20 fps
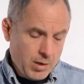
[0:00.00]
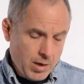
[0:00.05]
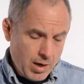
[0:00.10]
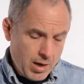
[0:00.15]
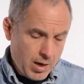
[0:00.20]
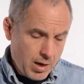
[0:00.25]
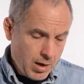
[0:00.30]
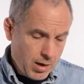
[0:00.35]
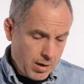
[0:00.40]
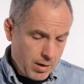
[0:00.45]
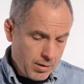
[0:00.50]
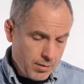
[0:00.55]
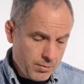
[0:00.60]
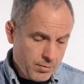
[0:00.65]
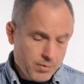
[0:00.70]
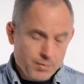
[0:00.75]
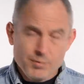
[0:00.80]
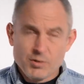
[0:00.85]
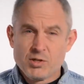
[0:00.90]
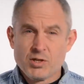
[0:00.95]

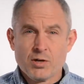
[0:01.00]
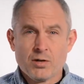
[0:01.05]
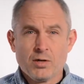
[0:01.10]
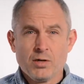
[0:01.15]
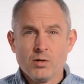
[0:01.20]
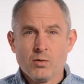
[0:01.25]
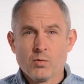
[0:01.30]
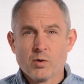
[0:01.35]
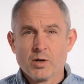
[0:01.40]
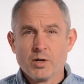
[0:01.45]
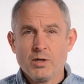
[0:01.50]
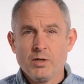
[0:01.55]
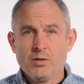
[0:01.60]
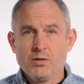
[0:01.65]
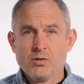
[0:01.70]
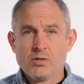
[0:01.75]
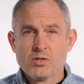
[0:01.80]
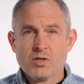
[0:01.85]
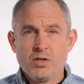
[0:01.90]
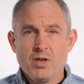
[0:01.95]
Uh, the material we're going to
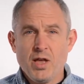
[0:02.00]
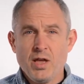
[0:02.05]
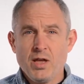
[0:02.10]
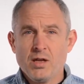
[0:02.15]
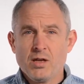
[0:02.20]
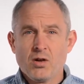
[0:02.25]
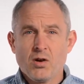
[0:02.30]
use today